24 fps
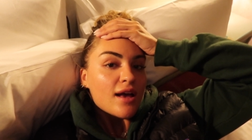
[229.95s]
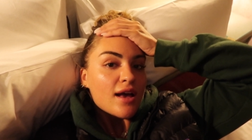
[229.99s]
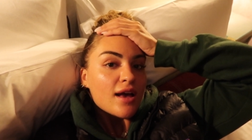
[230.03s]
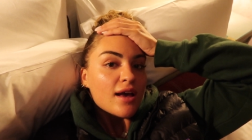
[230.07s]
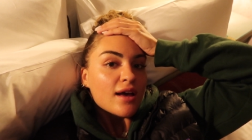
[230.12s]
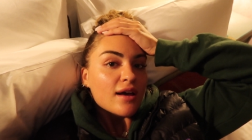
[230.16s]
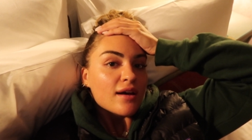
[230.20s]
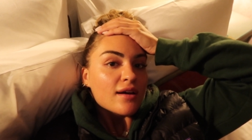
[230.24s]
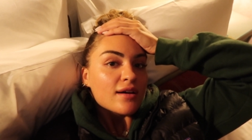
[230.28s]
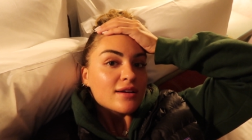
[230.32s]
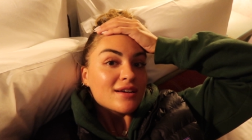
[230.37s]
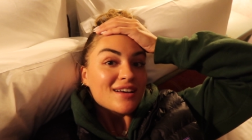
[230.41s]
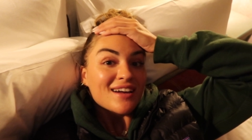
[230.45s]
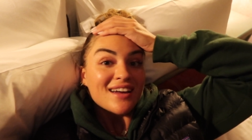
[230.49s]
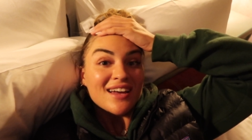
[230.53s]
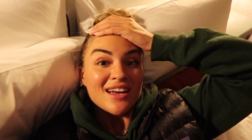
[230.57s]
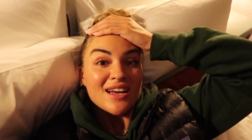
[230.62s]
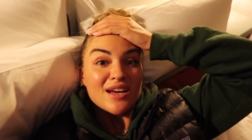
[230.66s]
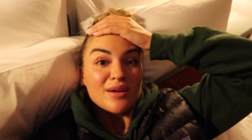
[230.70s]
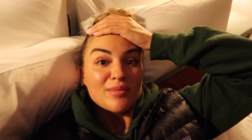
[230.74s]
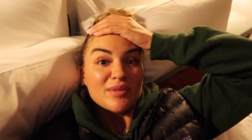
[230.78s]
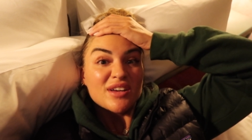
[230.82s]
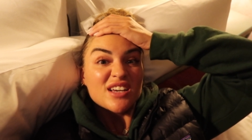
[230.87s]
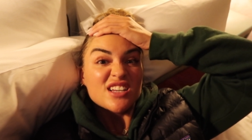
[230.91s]
And I
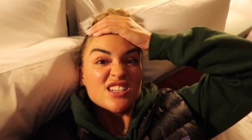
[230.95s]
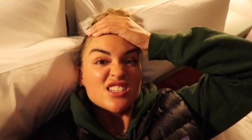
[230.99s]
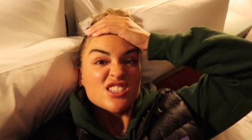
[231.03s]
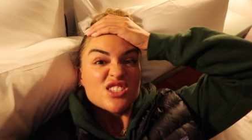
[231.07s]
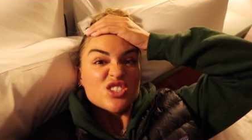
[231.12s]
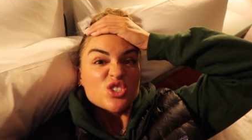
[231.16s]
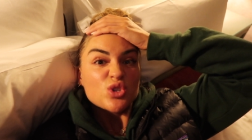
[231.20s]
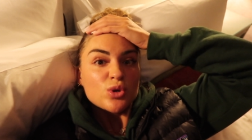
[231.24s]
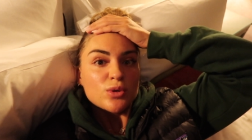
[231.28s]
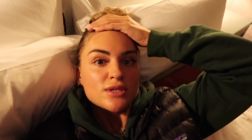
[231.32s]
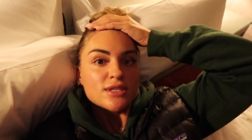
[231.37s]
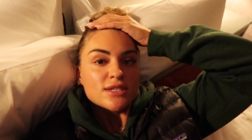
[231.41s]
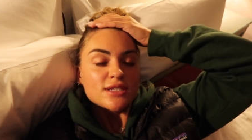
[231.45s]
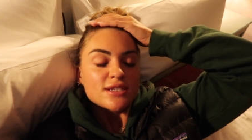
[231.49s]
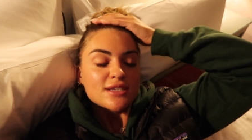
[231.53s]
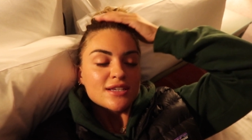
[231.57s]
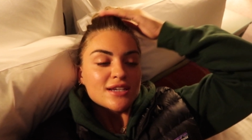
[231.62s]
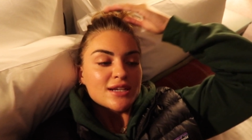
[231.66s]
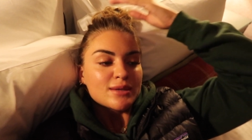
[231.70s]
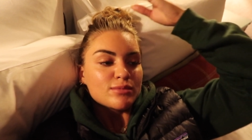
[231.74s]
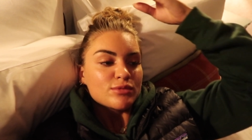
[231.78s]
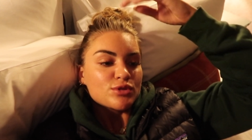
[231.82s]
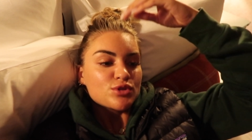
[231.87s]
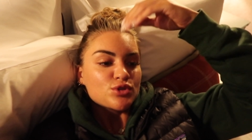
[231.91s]
am
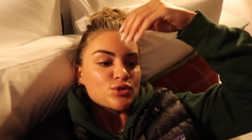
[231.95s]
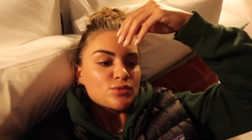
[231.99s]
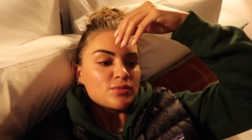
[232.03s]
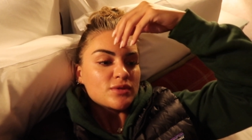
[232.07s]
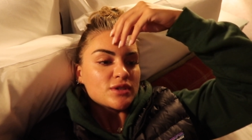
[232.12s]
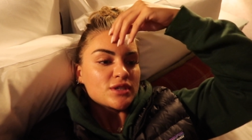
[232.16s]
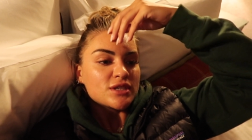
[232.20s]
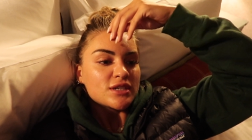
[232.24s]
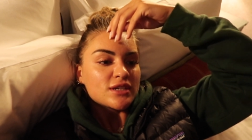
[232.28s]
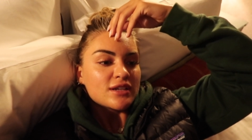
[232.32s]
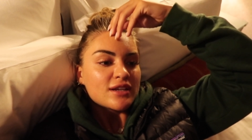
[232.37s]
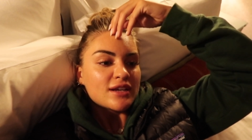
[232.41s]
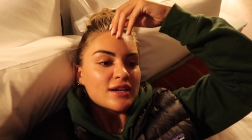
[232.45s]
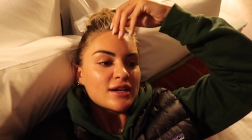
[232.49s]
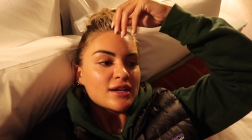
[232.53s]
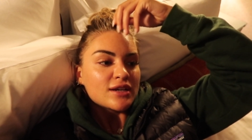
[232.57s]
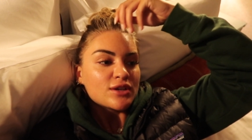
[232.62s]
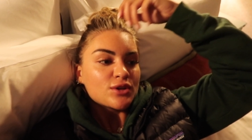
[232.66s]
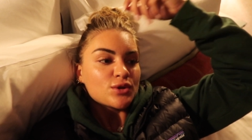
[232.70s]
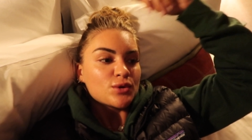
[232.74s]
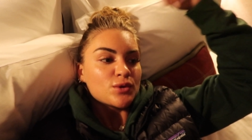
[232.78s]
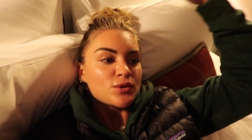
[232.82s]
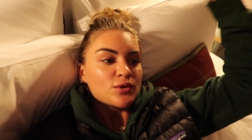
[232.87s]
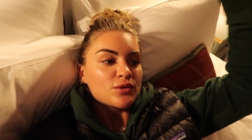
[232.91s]
exhausted. I'm super jet
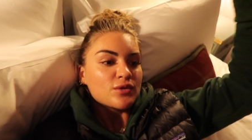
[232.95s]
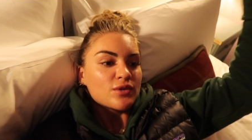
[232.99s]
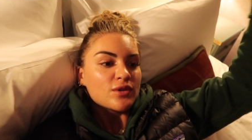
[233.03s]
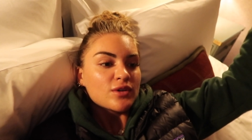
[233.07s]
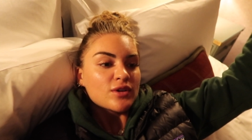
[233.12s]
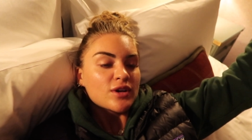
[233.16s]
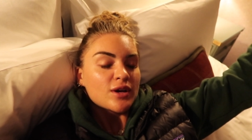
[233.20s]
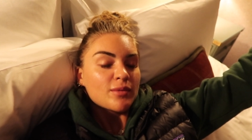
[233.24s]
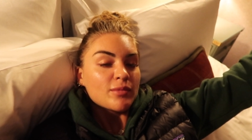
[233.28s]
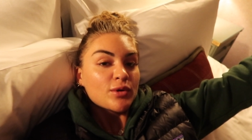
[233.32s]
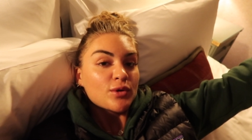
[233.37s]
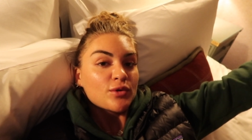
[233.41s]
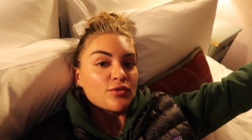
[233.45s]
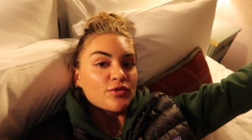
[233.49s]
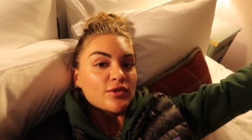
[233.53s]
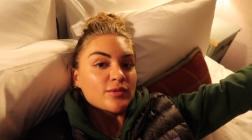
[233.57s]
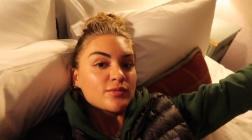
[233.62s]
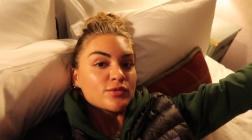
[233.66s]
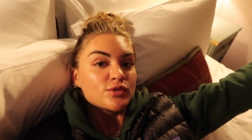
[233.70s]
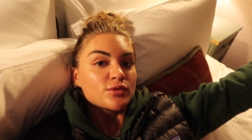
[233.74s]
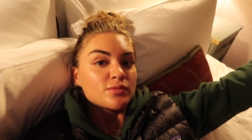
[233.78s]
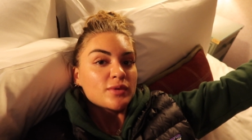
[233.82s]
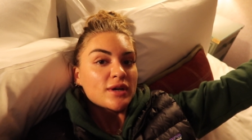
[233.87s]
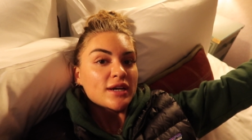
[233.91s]
lagged going, coming home
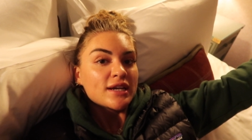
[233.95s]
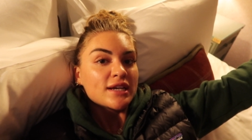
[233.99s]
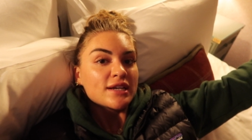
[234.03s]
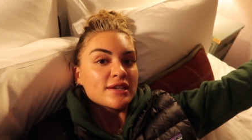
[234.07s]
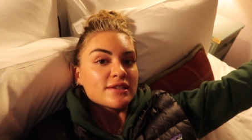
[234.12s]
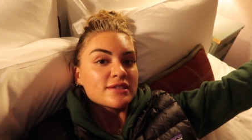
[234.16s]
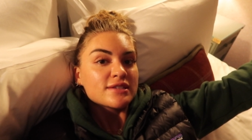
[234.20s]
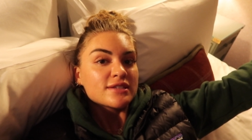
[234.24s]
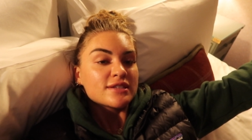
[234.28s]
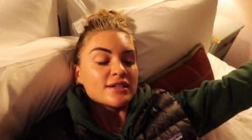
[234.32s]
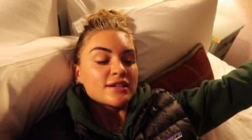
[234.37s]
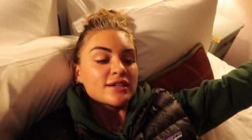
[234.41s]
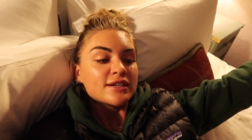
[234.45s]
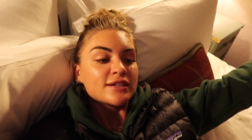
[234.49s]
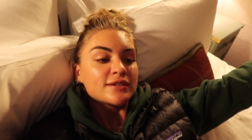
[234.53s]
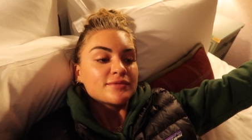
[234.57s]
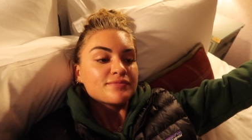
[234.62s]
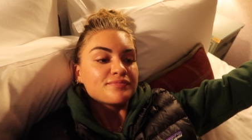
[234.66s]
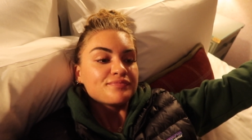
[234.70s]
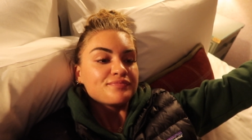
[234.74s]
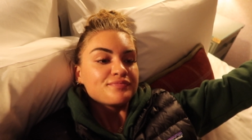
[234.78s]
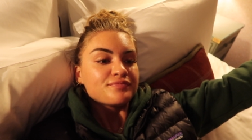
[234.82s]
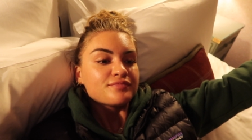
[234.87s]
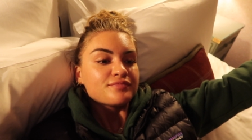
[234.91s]
from Dubai yesterday.